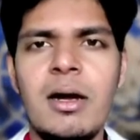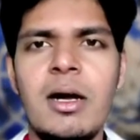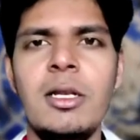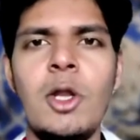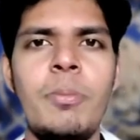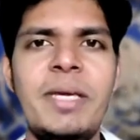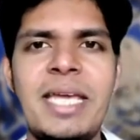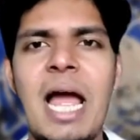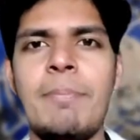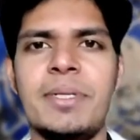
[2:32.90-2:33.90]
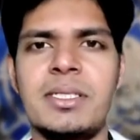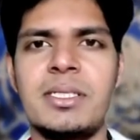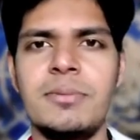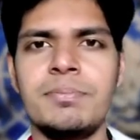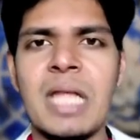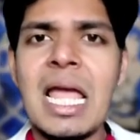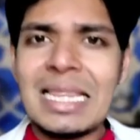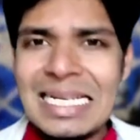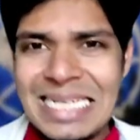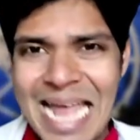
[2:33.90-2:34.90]
lobbying happens.
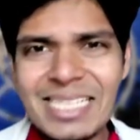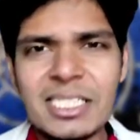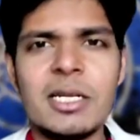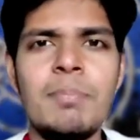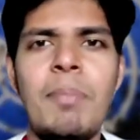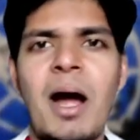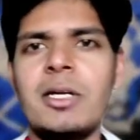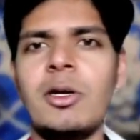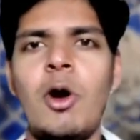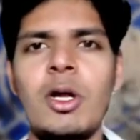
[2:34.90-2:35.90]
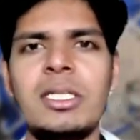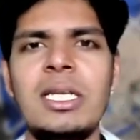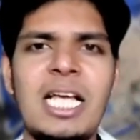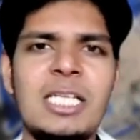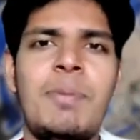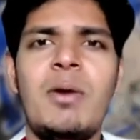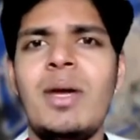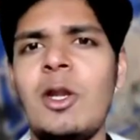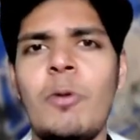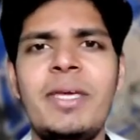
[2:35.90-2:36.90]
The next part or the last part
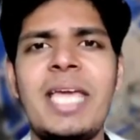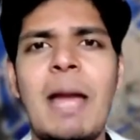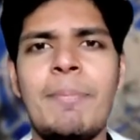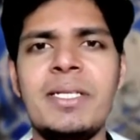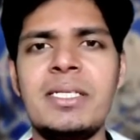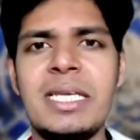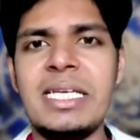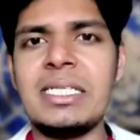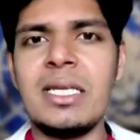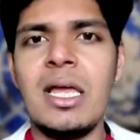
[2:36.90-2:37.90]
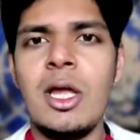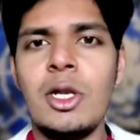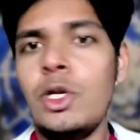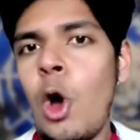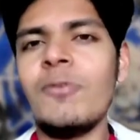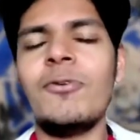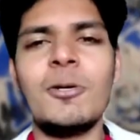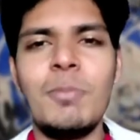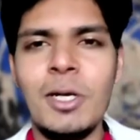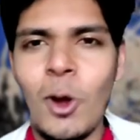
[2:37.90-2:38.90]
where lobbying happens is
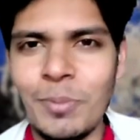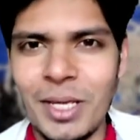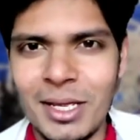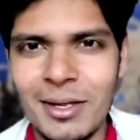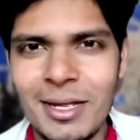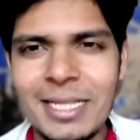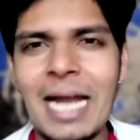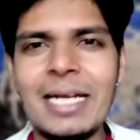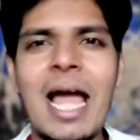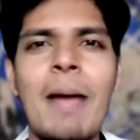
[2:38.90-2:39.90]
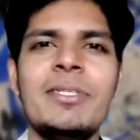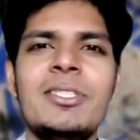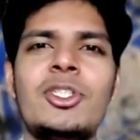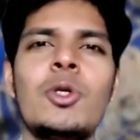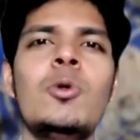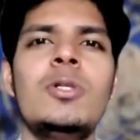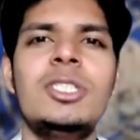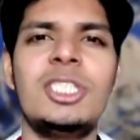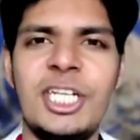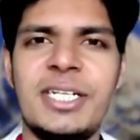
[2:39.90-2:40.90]
non-verbal lobbying, and that happens through
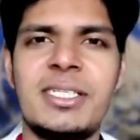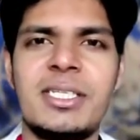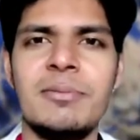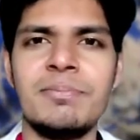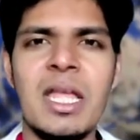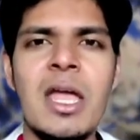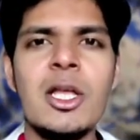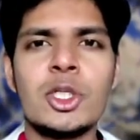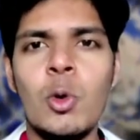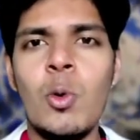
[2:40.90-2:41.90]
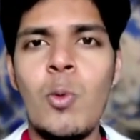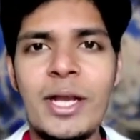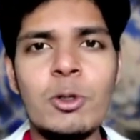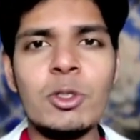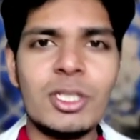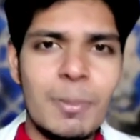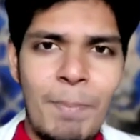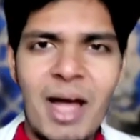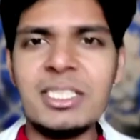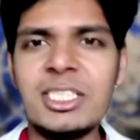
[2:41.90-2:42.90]
chits. So when you
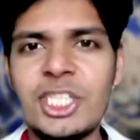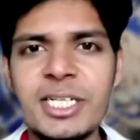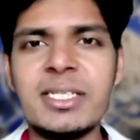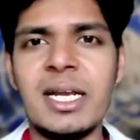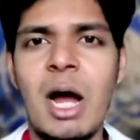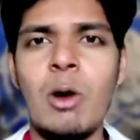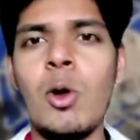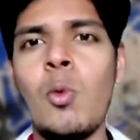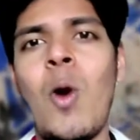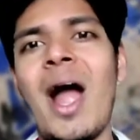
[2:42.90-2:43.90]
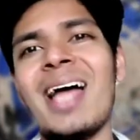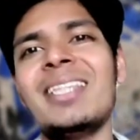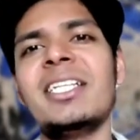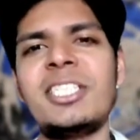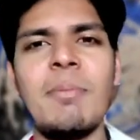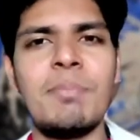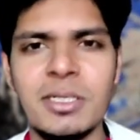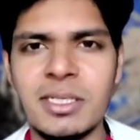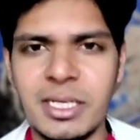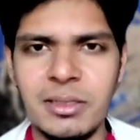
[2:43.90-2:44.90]
pass chits around via the
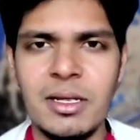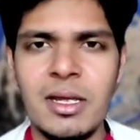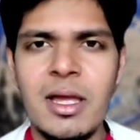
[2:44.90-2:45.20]
chairperson,